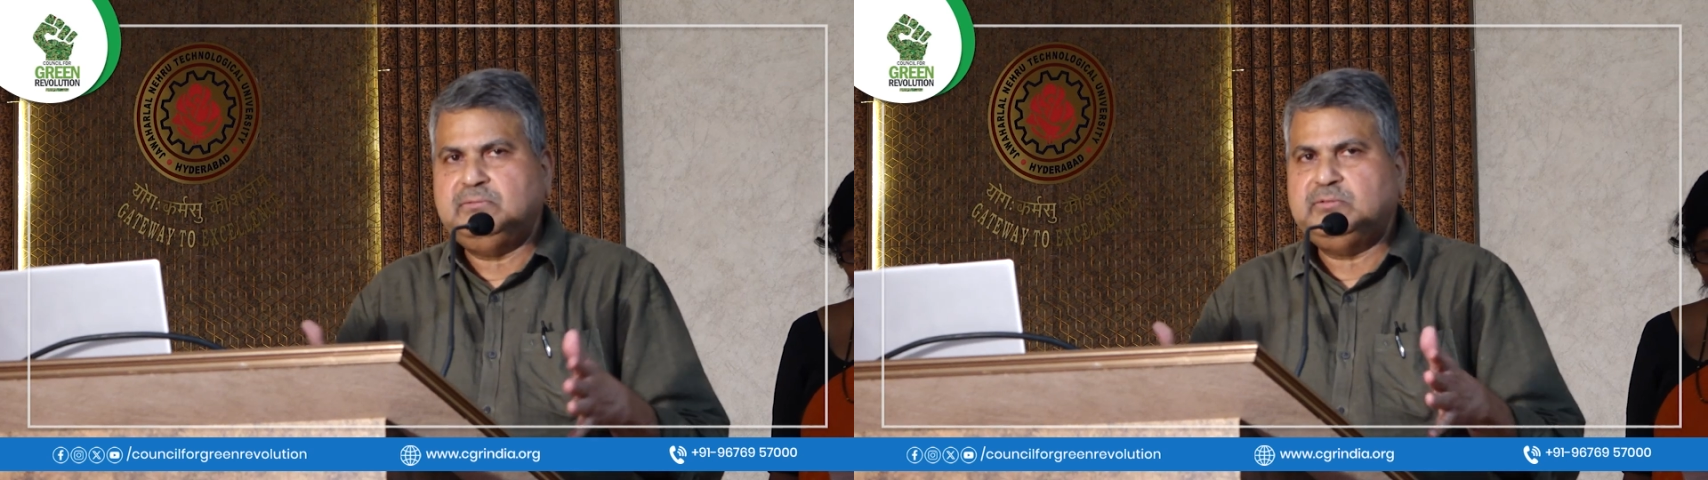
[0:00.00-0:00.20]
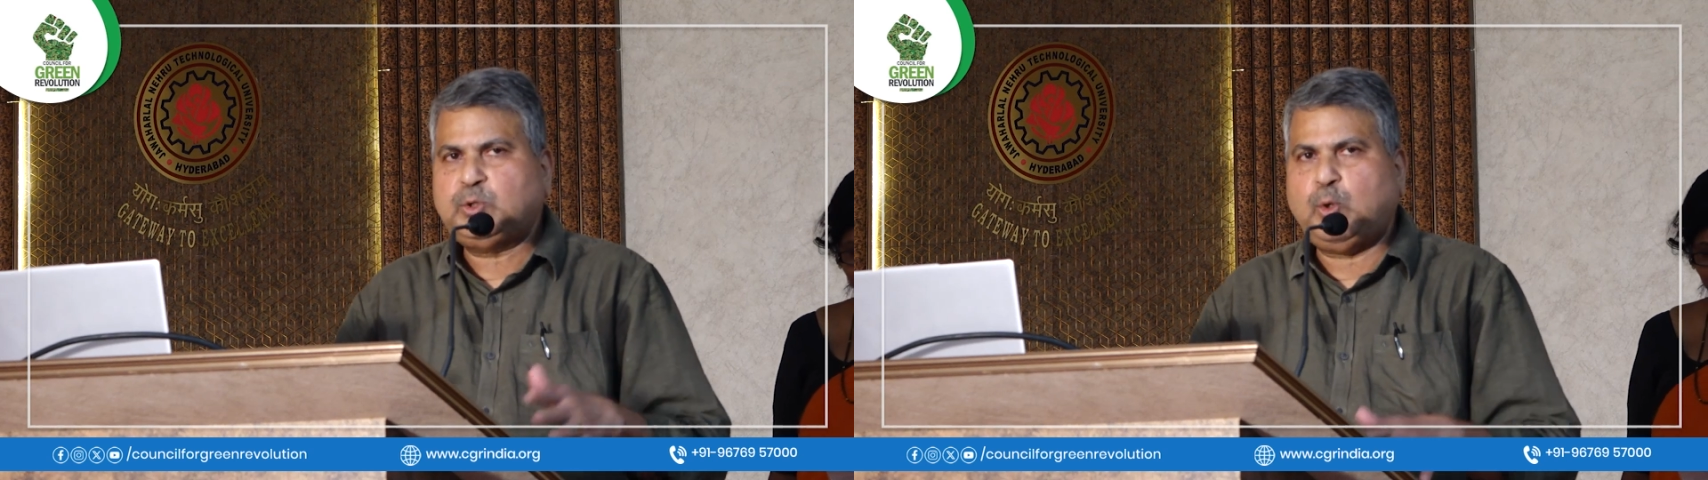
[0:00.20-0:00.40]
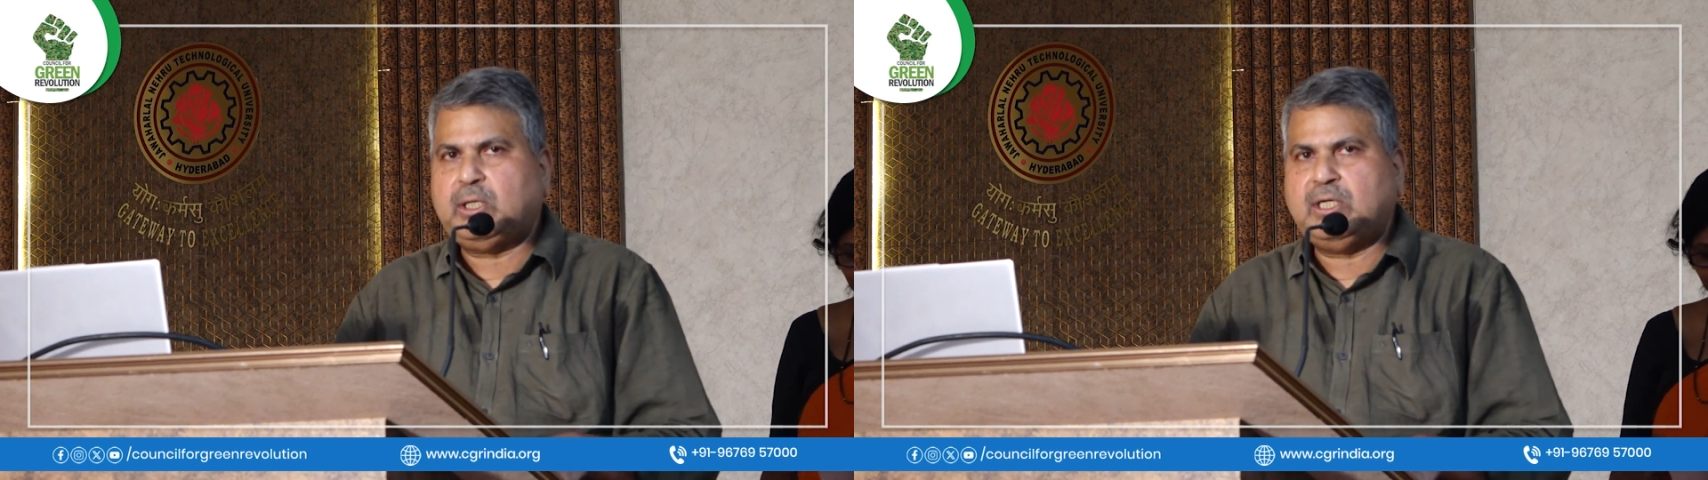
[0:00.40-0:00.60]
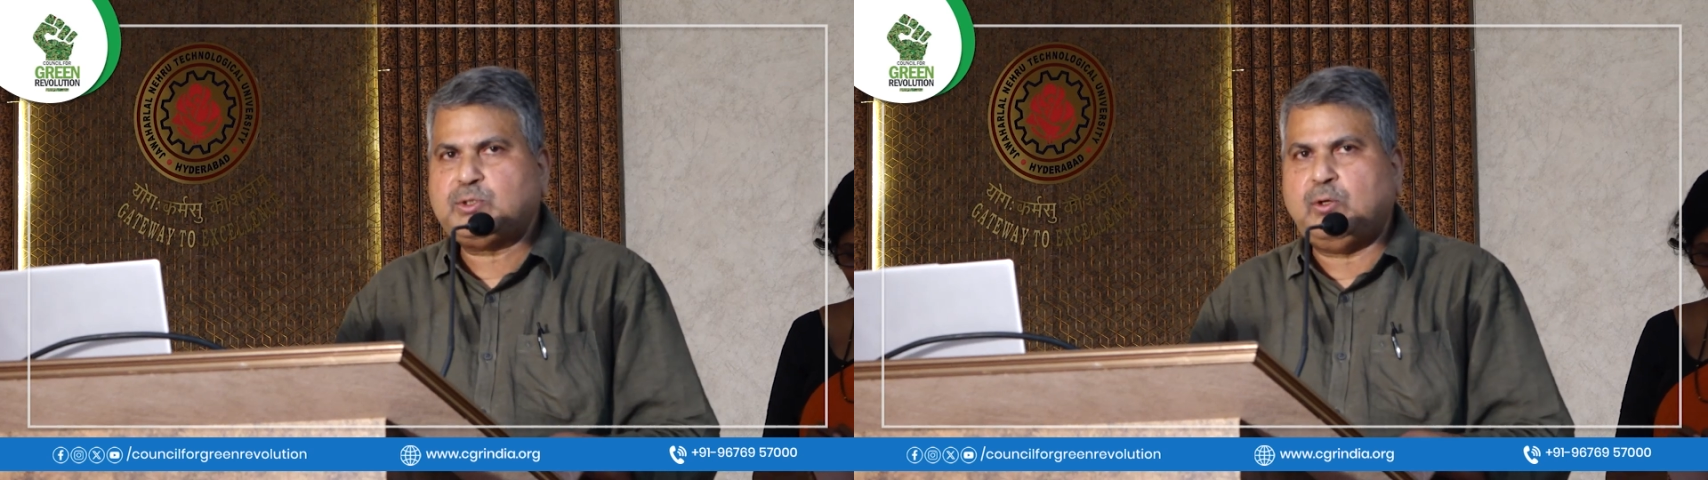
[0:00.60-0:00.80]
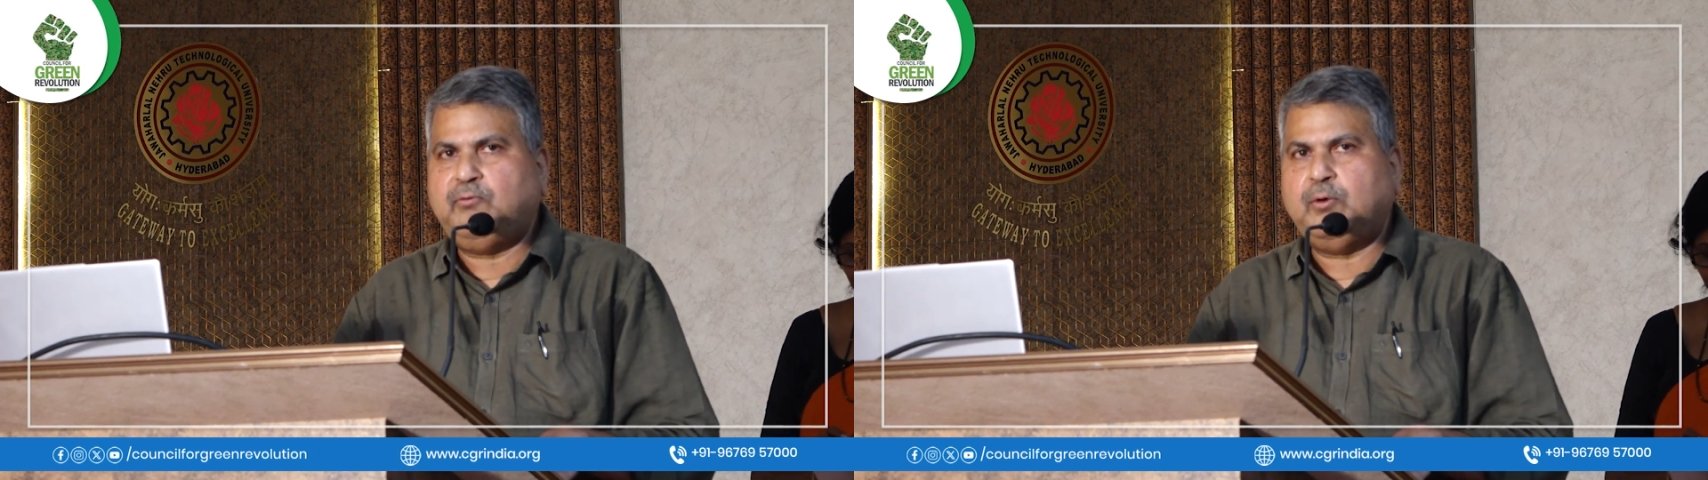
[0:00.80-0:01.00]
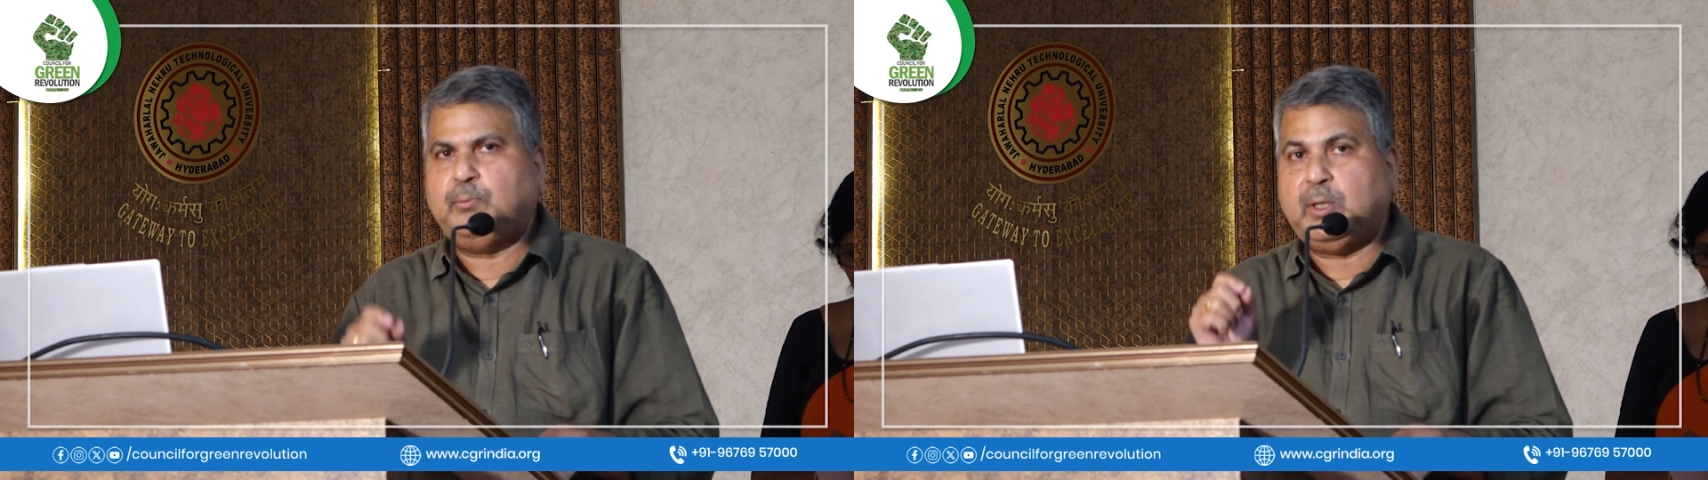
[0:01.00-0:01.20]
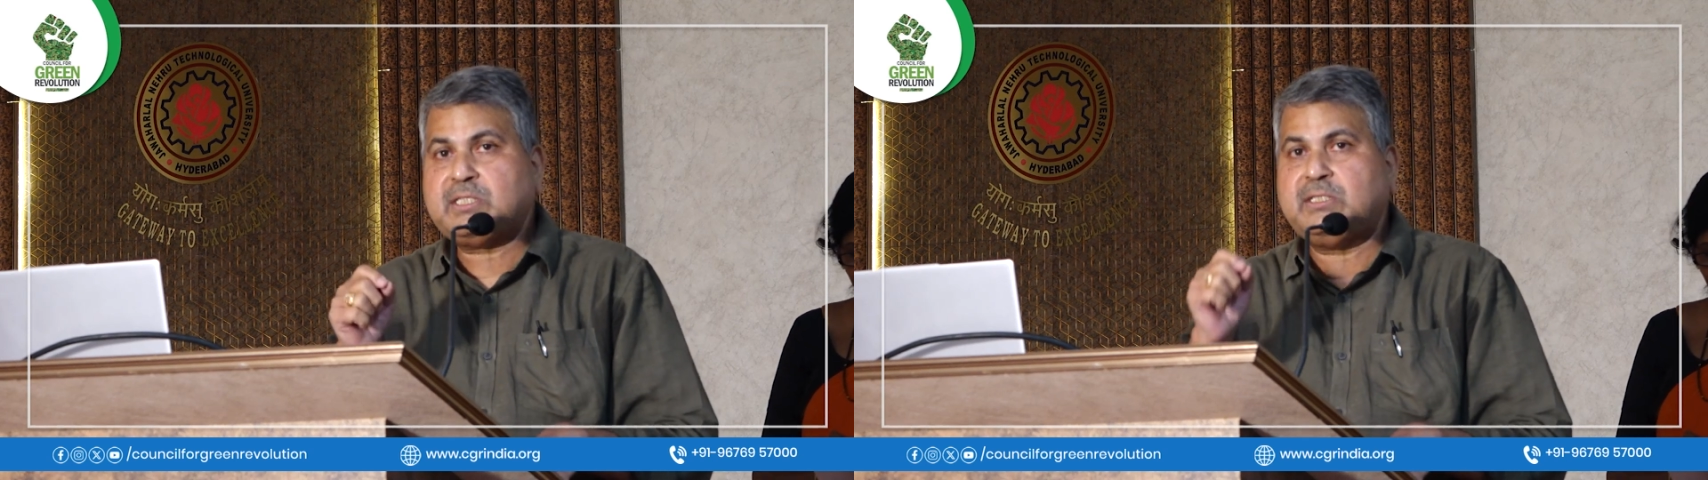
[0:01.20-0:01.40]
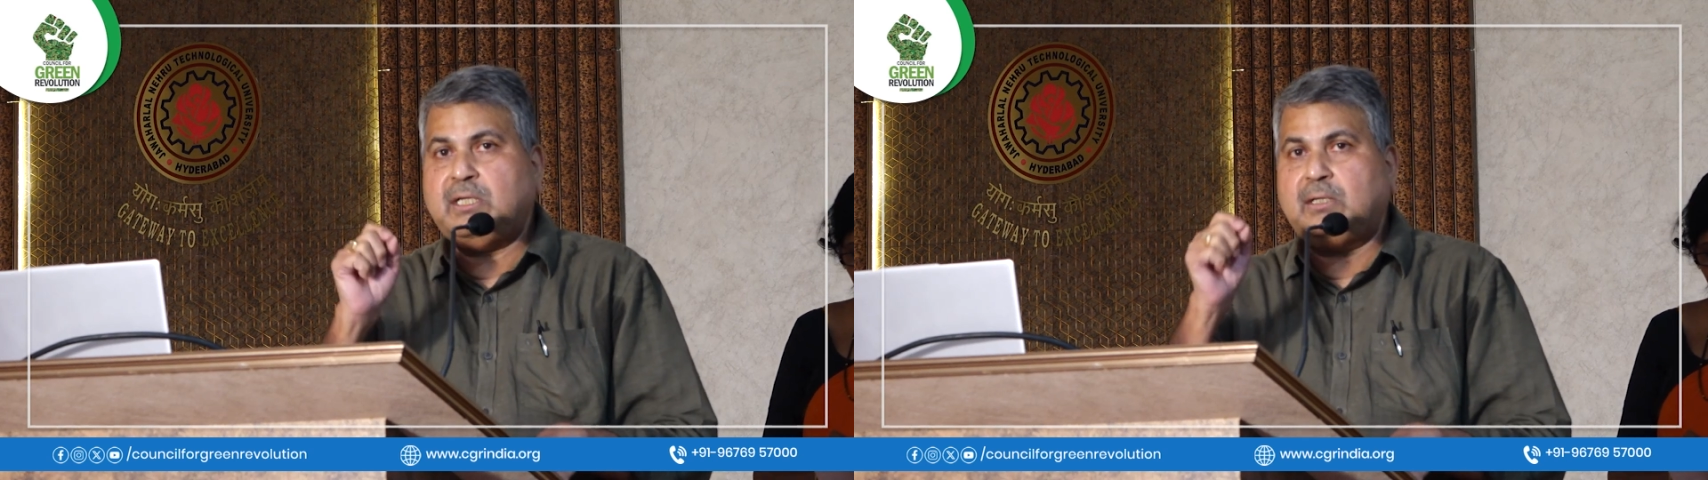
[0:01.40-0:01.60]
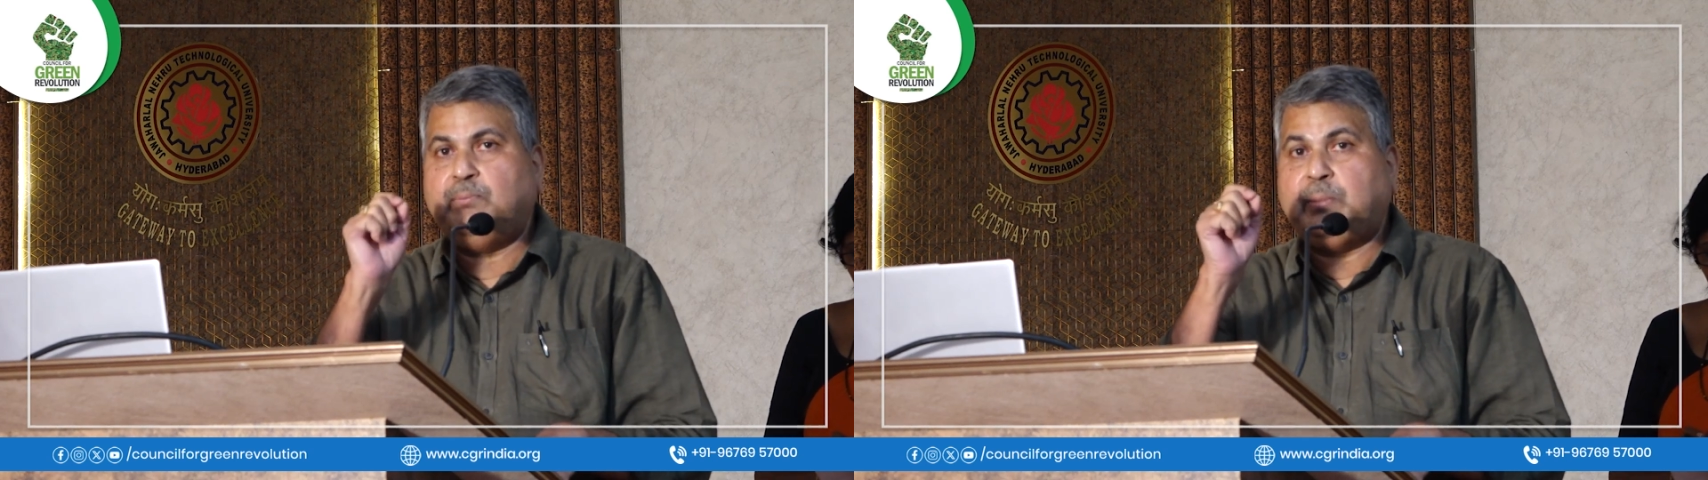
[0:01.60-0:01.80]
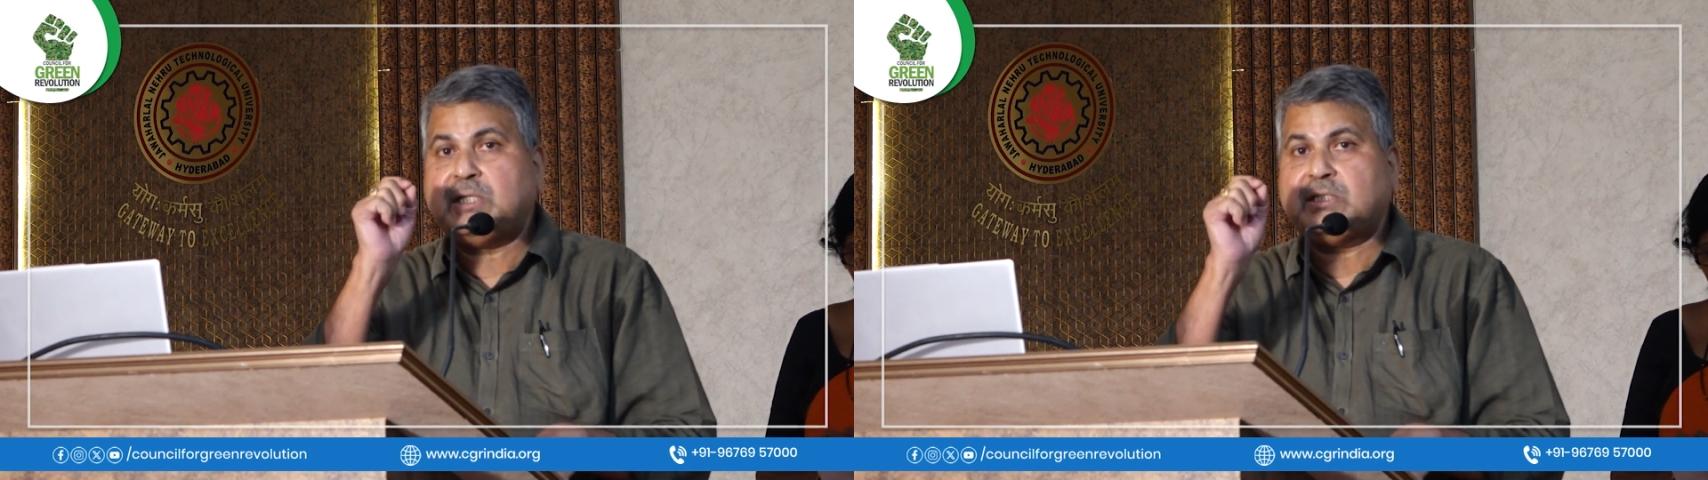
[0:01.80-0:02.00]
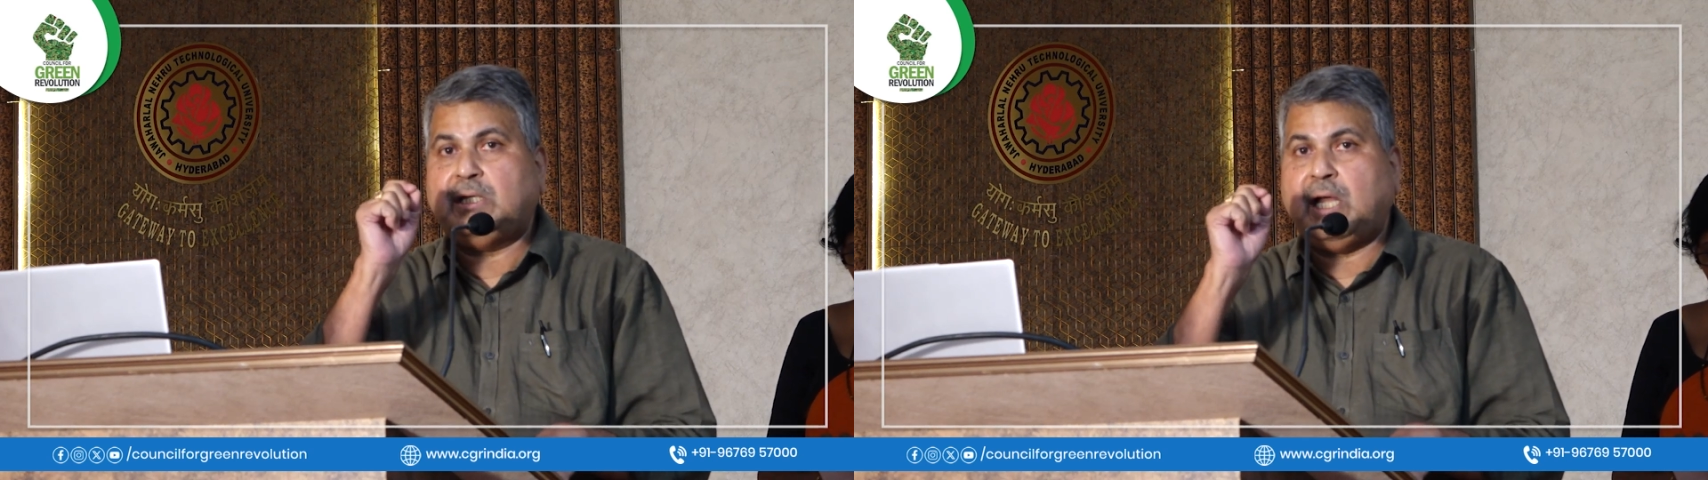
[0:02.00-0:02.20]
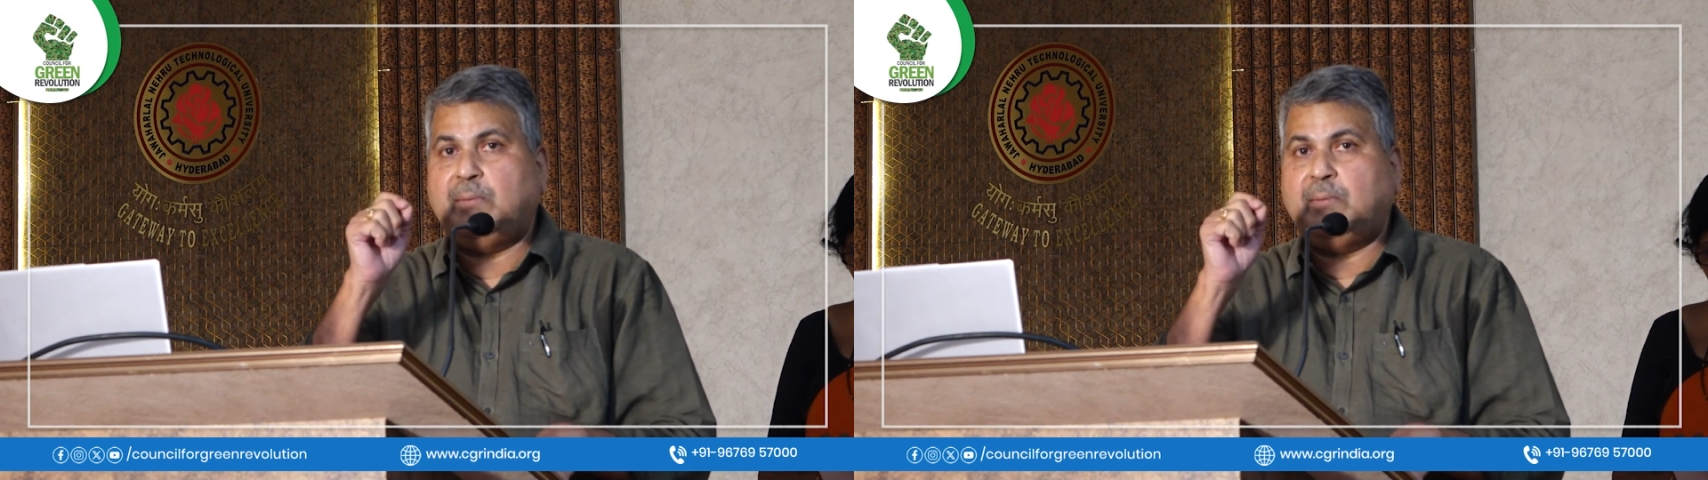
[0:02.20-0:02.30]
so on and so forth. Personal,